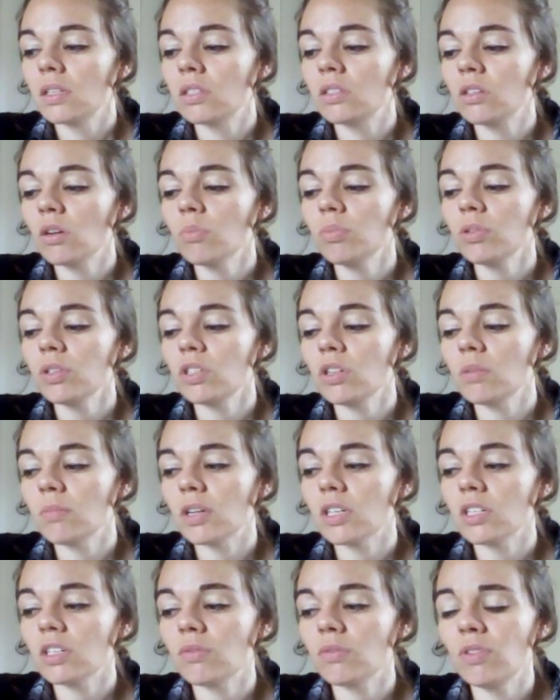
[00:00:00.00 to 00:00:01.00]
don't put too
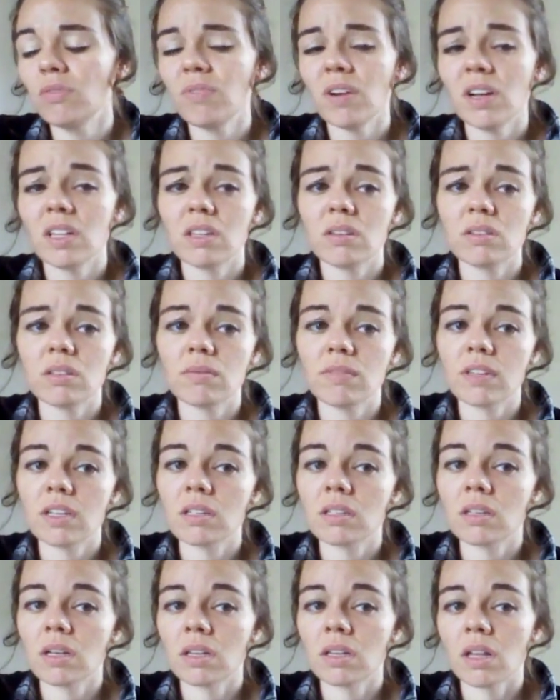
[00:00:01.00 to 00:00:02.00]
much. If you find loads of
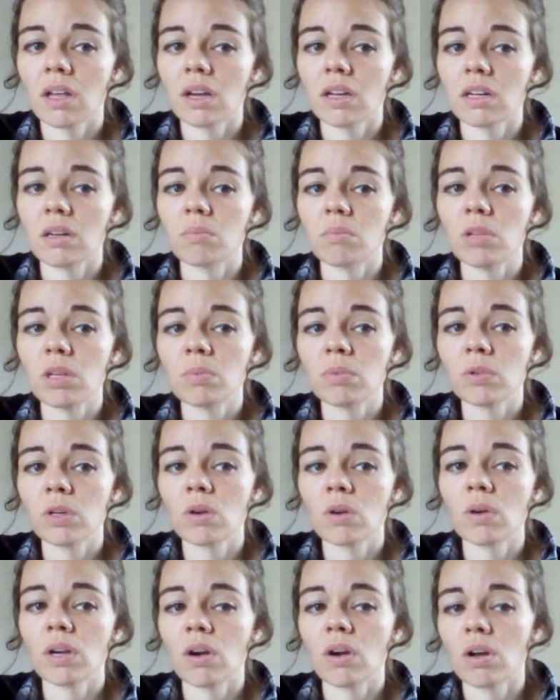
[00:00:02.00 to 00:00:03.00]
things online and people
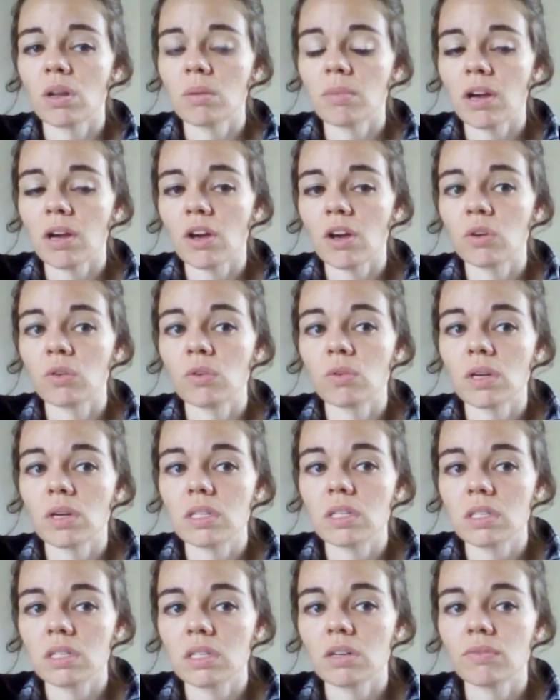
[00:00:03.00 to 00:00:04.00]
going on about how
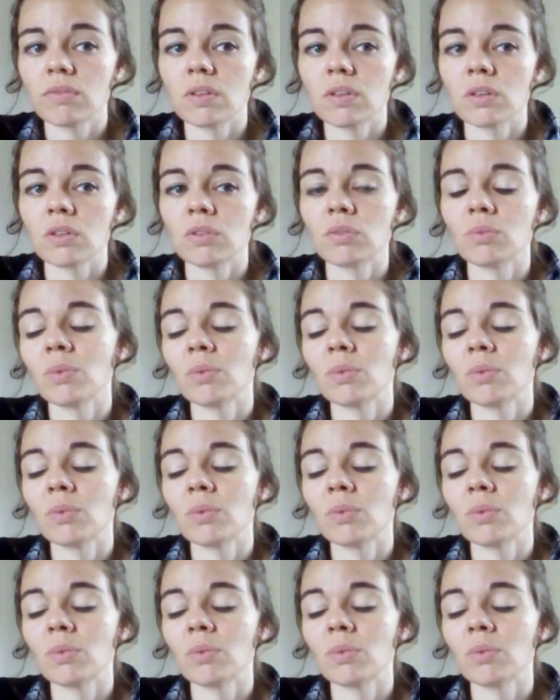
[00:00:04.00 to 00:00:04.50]
great stuff is,